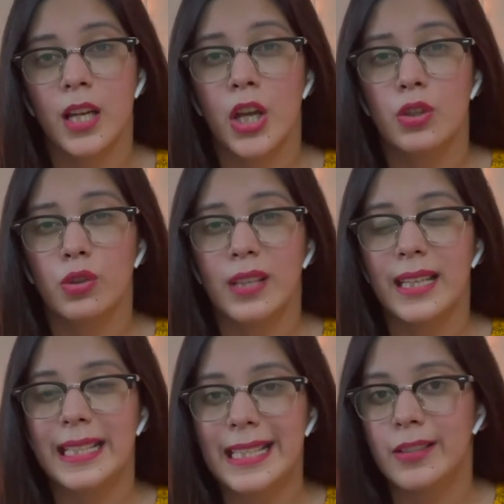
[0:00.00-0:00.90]
so they
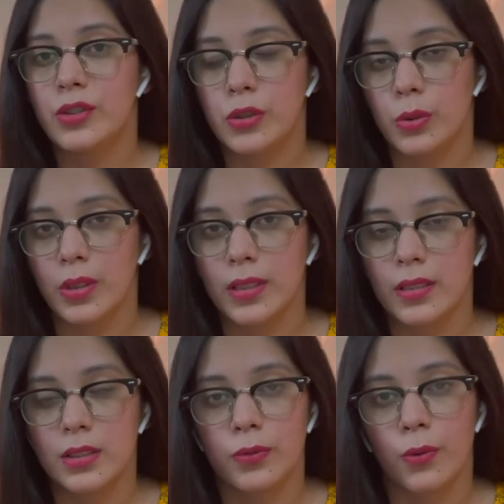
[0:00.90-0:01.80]
need students
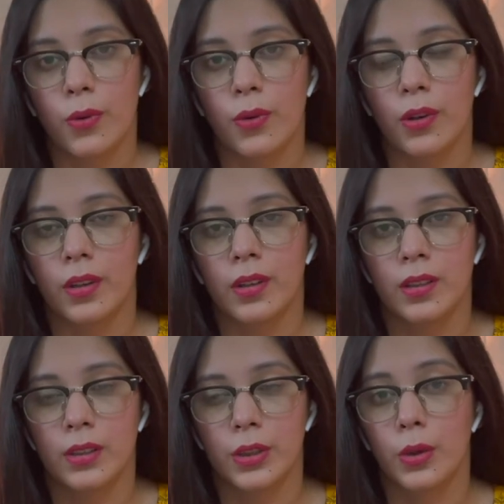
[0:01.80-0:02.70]
for
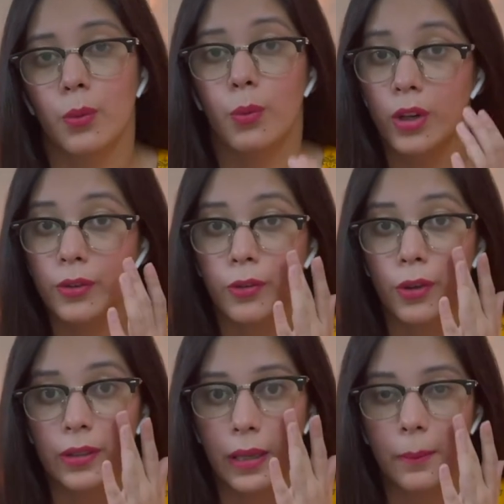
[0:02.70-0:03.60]
work for
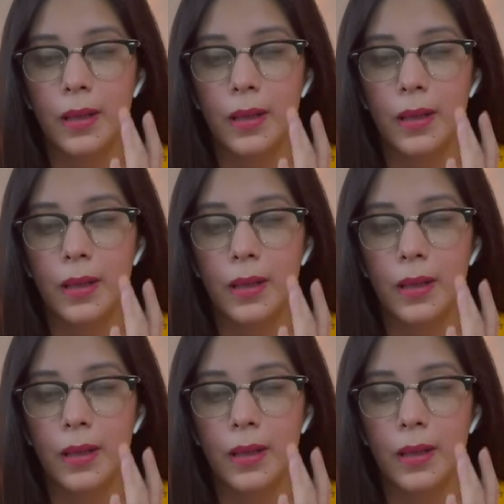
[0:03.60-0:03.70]
them.